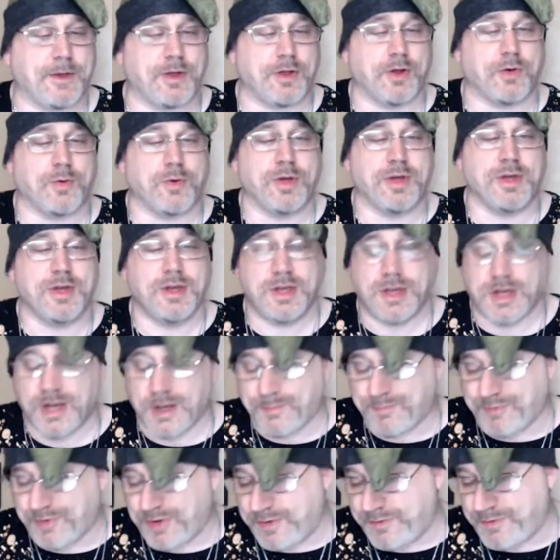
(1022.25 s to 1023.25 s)
know, in a
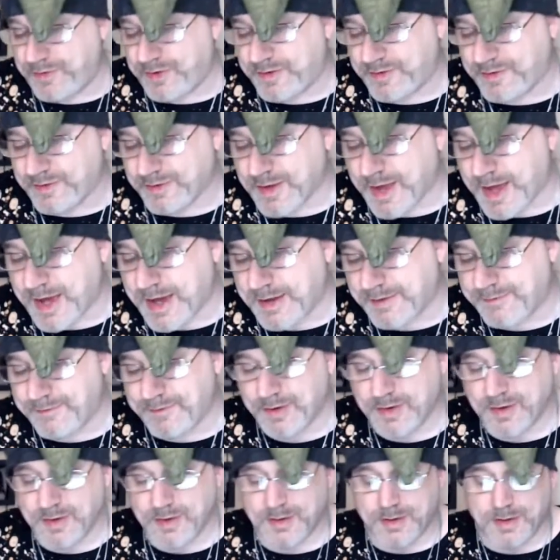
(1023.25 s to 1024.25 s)
previous live
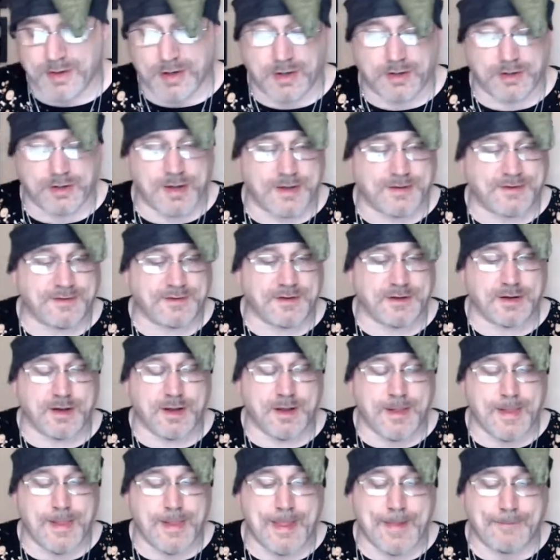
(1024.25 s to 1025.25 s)
lesson
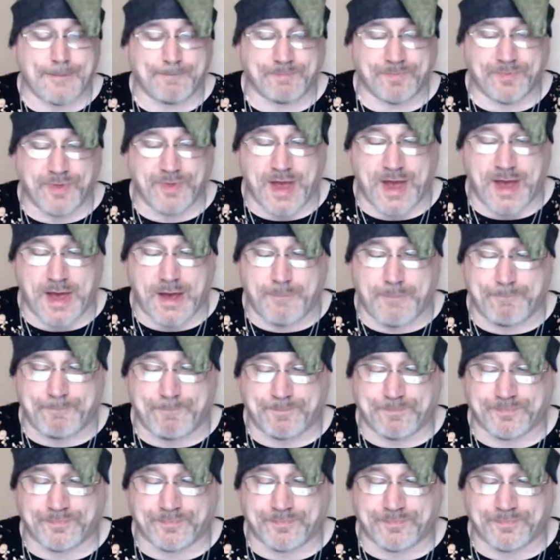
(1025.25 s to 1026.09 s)
that,